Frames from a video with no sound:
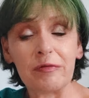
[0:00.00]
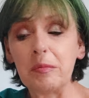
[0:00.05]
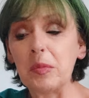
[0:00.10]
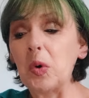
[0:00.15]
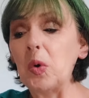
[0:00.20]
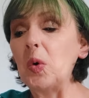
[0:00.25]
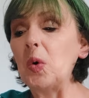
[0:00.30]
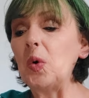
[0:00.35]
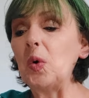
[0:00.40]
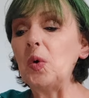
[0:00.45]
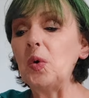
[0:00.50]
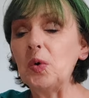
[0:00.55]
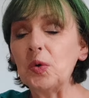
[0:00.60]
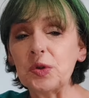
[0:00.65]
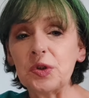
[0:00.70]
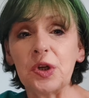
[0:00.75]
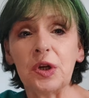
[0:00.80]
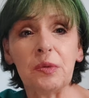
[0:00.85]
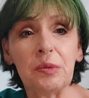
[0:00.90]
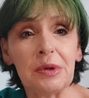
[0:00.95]
more
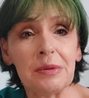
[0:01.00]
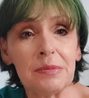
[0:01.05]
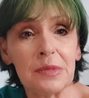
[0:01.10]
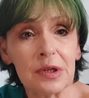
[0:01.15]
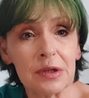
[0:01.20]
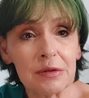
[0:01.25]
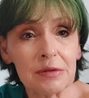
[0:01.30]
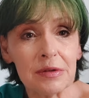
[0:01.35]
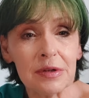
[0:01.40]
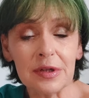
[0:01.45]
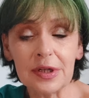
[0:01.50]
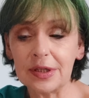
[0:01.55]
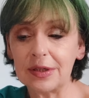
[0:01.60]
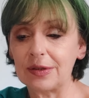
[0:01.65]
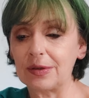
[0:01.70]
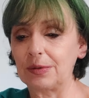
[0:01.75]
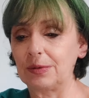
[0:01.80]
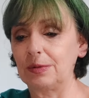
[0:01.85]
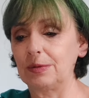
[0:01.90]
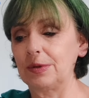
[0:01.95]
autoimmune
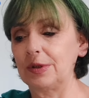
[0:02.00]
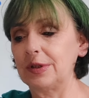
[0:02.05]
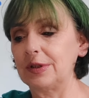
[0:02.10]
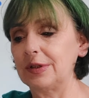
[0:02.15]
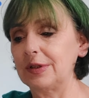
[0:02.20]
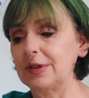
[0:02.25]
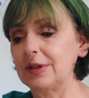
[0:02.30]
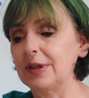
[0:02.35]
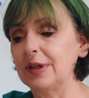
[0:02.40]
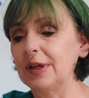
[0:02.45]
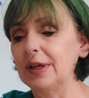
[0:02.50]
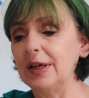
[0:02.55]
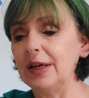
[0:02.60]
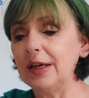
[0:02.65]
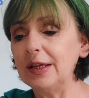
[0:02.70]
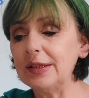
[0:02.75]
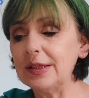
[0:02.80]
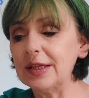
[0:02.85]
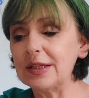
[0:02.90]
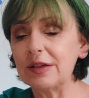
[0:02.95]
disorders,
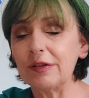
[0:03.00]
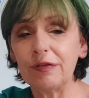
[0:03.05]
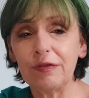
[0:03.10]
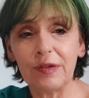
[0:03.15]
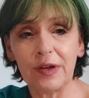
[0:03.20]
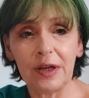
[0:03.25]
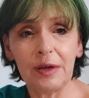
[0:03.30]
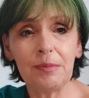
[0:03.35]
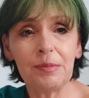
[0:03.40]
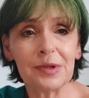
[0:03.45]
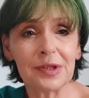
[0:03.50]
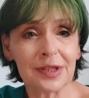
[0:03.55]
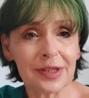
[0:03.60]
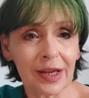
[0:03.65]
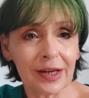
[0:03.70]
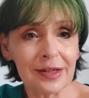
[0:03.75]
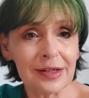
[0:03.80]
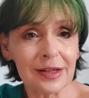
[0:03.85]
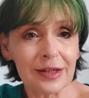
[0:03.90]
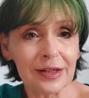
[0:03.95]
and there's a fair
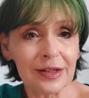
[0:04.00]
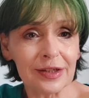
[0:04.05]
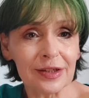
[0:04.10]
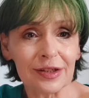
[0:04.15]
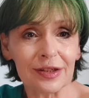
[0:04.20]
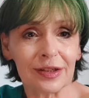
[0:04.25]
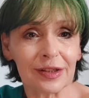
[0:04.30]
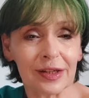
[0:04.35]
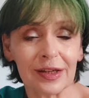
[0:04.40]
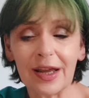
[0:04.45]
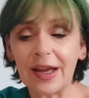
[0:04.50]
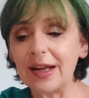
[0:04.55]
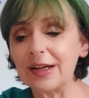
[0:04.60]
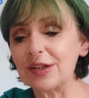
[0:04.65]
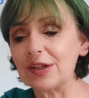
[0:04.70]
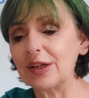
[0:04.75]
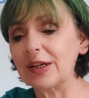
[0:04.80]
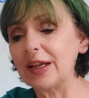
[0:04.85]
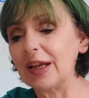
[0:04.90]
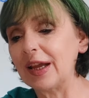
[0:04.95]
percentage that
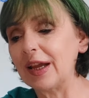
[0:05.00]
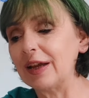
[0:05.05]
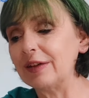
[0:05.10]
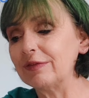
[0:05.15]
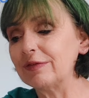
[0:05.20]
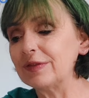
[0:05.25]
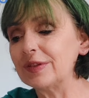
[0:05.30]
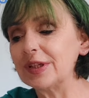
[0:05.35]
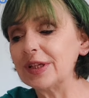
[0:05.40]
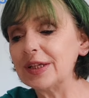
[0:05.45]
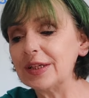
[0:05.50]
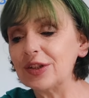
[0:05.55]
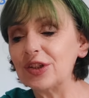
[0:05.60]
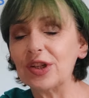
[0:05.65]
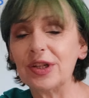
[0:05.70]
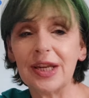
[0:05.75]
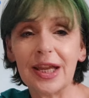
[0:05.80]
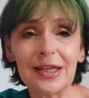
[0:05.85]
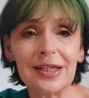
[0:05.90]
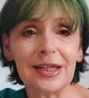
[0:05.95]
actually have
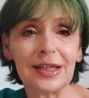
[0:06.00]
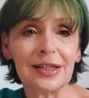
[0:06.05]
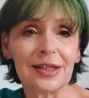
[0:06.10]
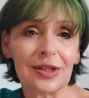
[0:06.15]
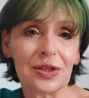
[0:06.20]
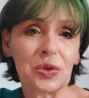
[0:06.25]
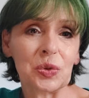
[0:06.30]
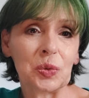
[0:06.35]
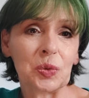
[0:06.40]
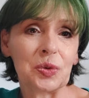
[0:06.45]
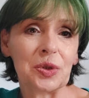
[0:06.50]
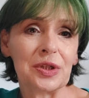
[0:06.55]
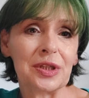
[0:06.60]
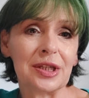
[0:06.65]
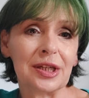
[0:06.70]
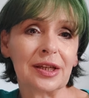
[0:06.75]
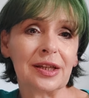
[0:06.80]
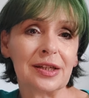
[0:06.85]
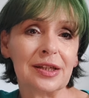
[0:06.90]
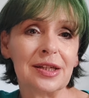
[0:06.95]
genetic disorders
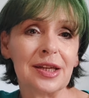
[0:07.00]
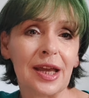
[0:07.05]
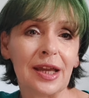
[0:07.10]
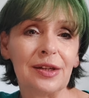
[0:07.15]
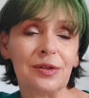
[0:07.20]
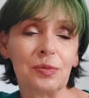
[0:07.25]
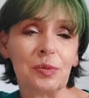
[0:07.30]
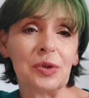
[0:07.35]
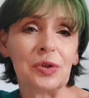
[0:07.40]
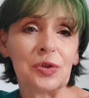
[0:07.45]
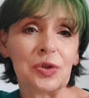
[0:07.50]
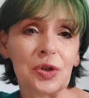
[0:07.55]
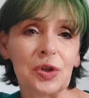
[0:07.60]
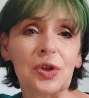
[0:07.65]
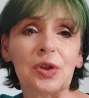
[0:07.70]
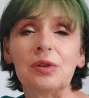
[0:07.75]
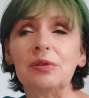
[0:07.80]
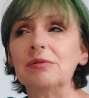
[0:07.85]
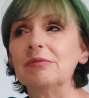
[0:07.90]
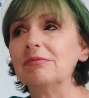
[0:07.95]
to contend with
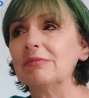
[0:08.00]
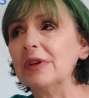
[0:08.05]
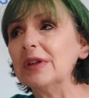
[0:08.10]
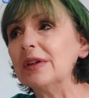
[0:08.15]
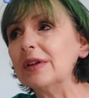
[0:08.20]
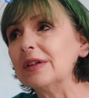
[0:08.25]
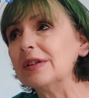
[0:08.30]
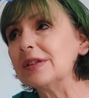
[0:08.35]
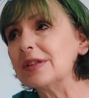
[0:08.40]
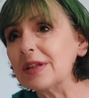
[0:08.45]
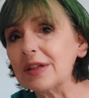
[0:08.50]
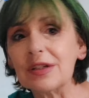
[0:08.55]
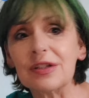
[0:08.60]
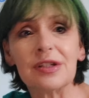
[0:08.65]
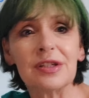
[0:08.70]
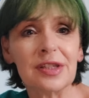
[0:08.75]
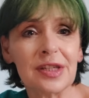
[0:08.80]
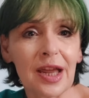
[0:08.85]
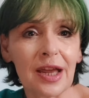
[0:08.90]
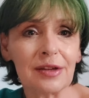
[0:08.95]
too, such
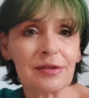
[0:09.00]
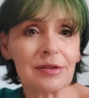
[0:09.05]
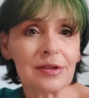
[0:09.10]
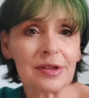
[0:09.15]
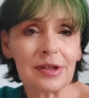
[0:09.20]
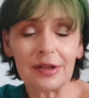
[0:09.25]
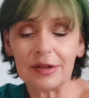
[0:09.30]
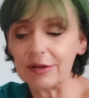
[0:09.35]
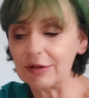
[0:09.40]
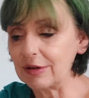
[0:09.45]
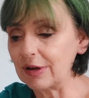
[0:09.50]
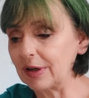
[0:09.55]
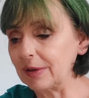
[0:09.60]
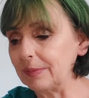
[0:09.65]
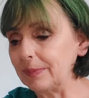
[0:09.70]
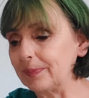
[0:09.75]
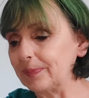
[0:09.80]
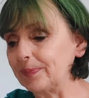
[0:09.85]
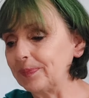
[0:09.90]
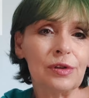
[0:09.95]
as Down
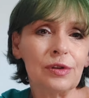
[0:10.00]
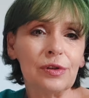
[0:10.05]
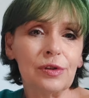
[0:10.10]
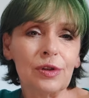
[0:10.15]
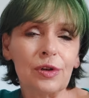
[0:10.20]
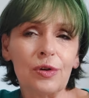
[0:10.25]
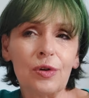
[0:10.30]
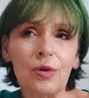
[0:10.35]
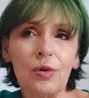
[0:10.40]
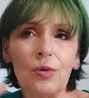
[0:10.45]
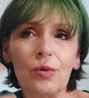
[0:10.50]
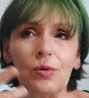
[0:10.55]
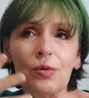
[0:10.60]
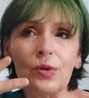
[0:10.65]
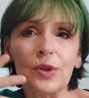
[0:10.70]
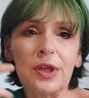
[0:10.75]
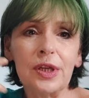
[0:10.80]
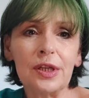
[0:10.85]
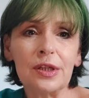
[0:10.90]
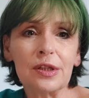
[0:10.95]
syndrome. That all
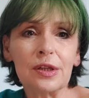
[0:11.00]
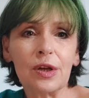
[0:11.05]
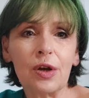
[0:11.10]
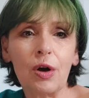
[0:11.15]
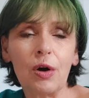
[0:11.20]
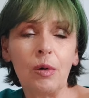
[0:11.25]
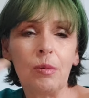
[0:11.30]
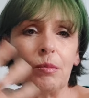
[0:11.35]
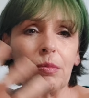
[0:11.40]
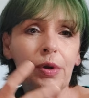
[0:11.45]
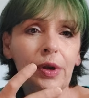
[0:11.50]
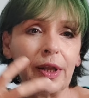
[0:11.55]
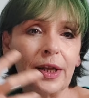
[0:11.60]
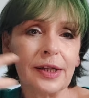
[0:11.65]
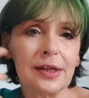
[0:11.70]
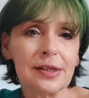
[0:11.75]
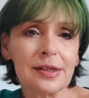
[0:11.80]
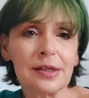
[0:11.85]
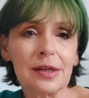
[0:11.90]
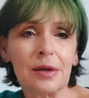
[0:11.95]
these
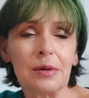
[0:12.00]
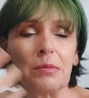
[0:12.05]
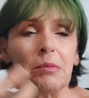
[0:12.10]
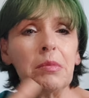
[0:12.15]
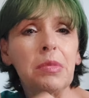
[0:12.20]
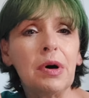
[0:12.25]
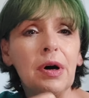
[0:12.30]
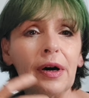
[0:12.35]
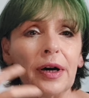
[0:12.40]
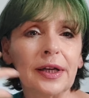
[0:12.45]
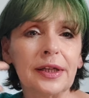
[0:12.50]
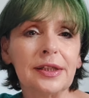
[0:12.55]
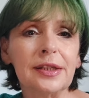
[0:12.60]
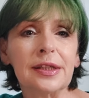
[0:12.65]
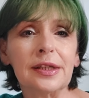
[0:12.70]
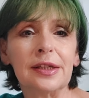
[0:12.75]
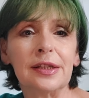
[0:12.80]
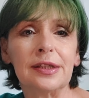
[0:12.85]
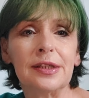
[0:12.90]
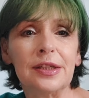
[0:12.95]
complex combined
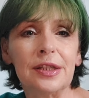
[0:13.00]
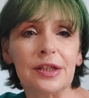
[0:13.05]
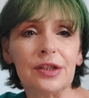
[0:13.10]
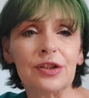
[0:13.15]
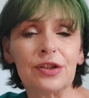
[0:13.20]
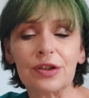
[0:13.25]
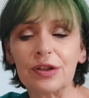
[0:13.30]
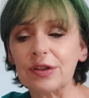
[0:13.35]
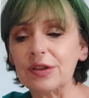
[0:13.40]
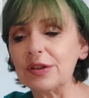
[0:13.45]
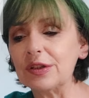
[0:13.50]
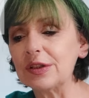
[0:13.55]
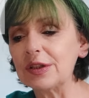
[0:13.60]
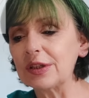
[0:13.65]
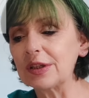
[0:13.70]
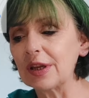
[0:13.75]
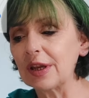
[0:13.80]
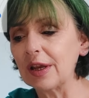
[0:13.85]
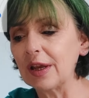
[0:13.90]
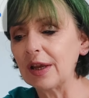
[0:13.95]

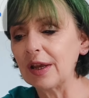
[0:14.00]
conditions